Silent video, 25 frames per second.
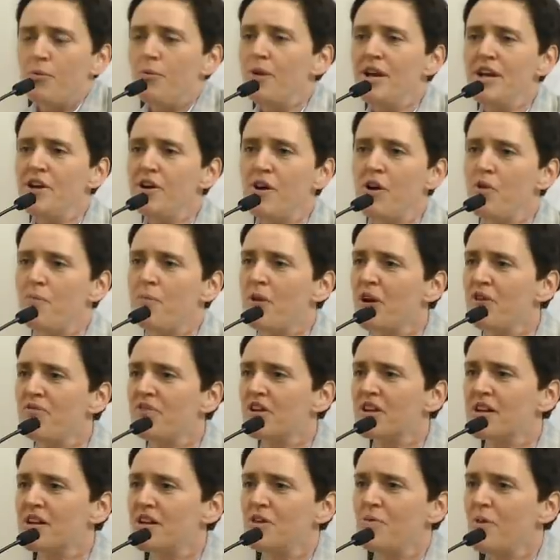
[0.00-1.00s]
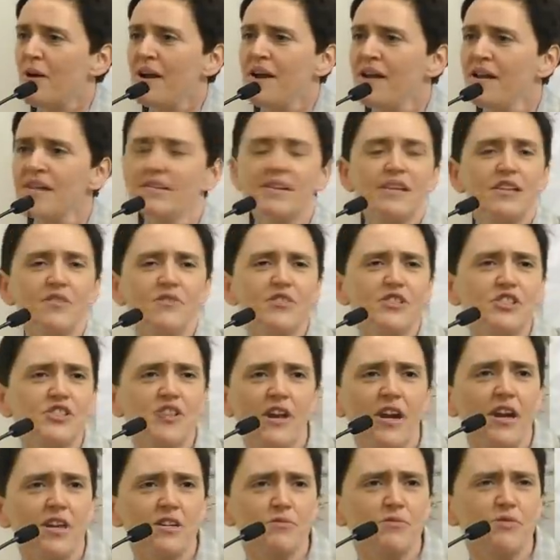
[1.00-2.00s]
We know perfectly well that if a
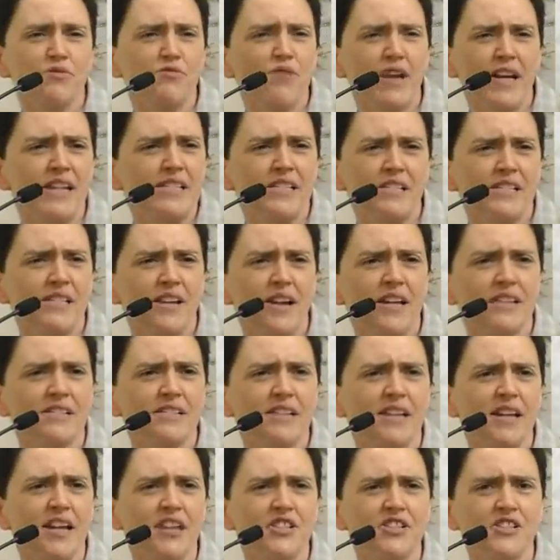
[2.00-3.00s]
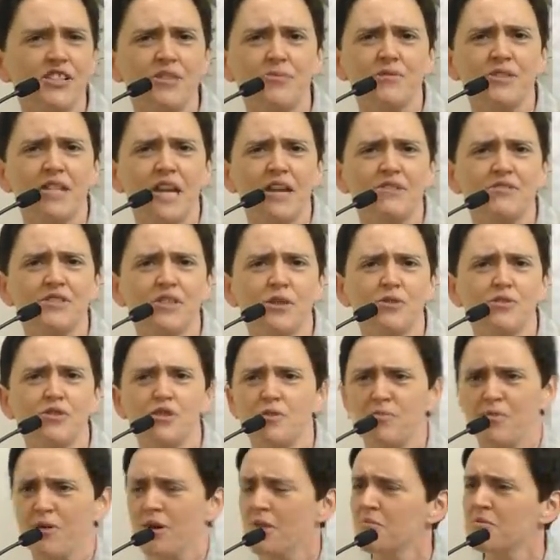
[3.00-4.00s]
child was raised in isolation, it would have
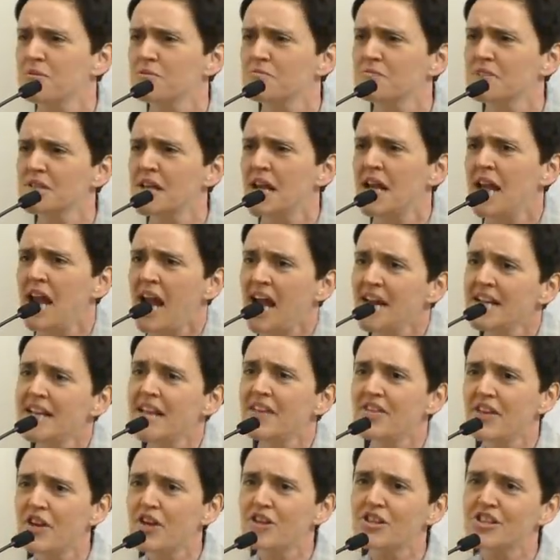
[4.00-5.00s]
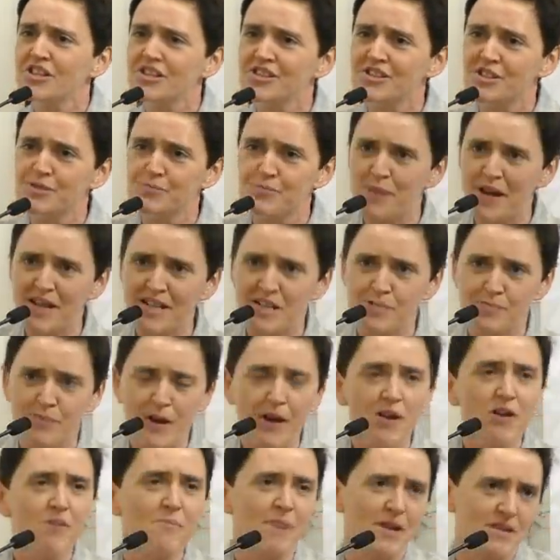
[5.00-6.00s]
social problems. And yet they are
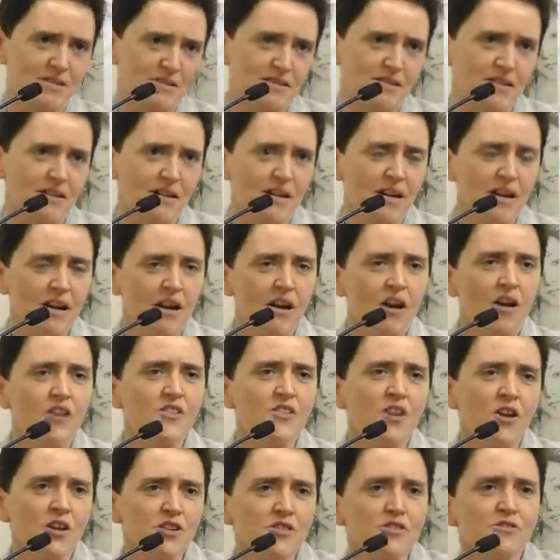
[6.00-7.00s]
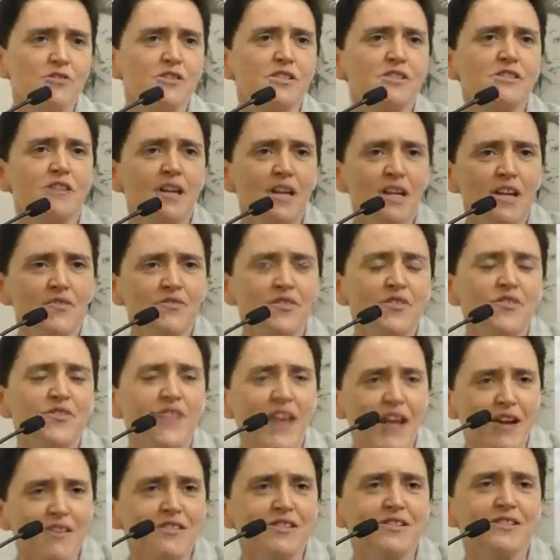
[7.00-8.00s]
experimenting on hundreds, if not
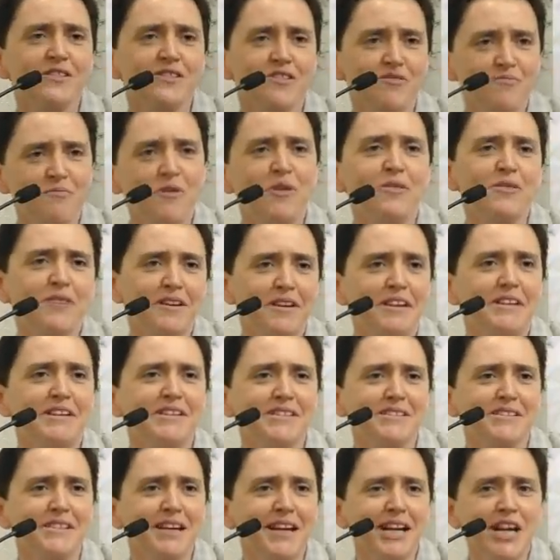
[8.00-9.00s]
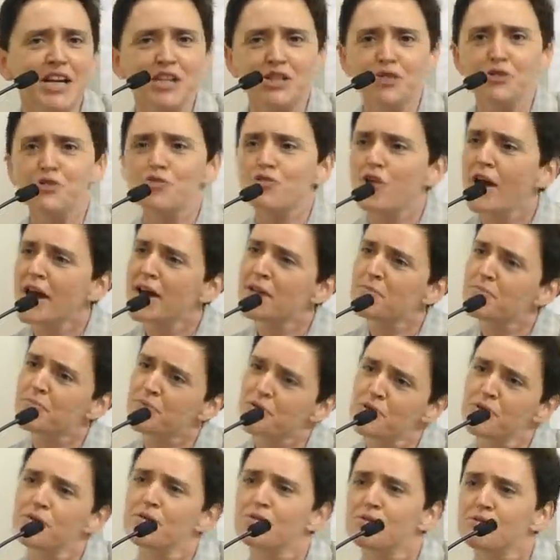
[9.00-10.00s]
thousands of monkeys to try and
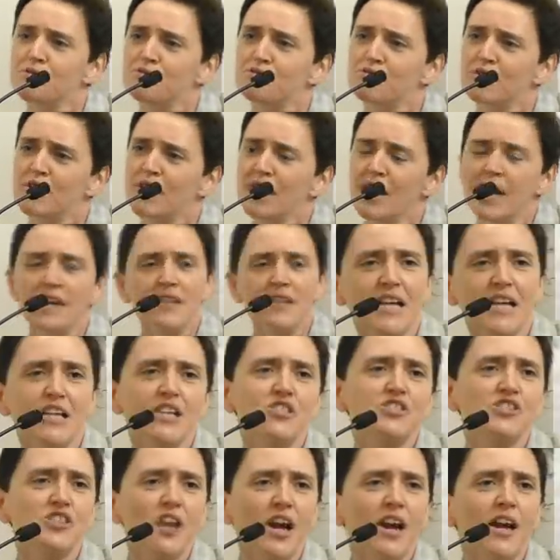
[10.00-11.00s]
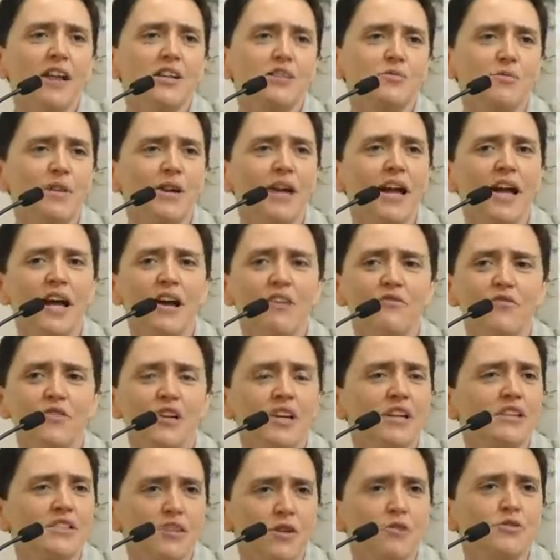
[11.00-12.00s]
prove that a child will
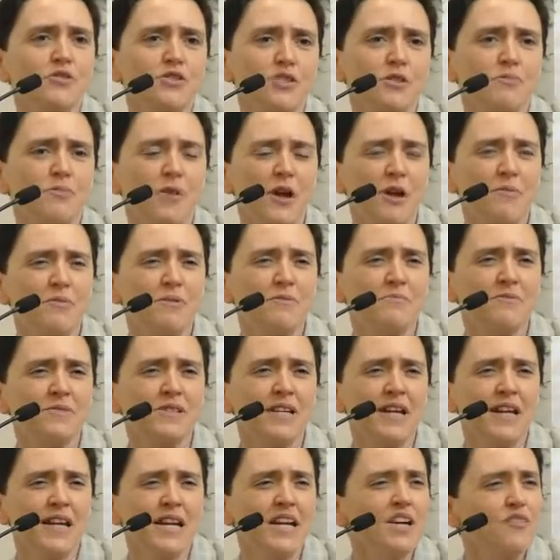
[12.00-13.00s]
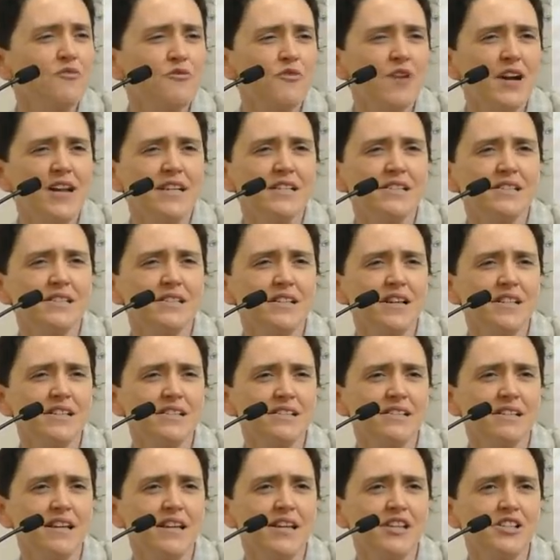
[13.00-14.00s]
have social problems if raised in
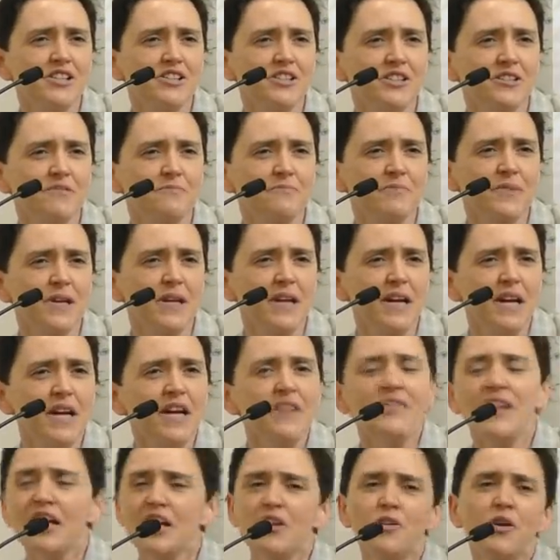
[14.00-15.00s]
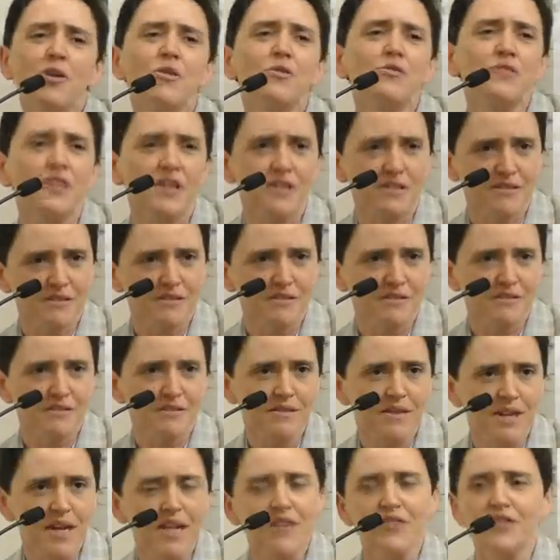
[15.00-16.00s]
isolation. They know this.
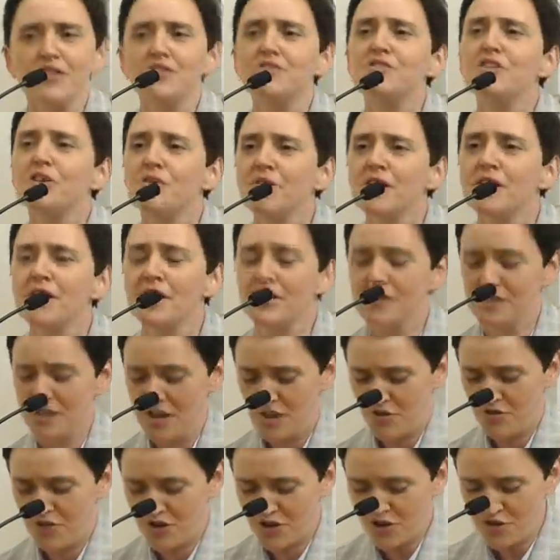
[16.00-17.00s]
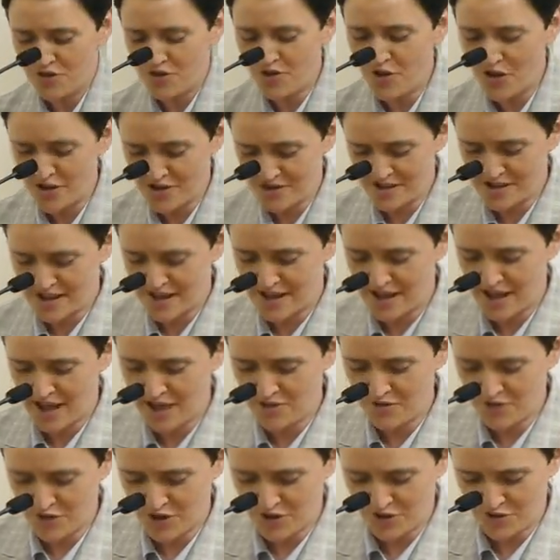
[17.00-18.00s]
They're doing it for the funding
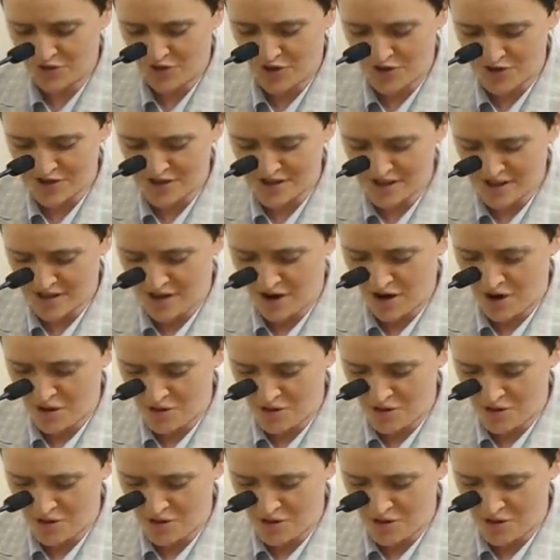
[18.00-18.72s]
and for the funding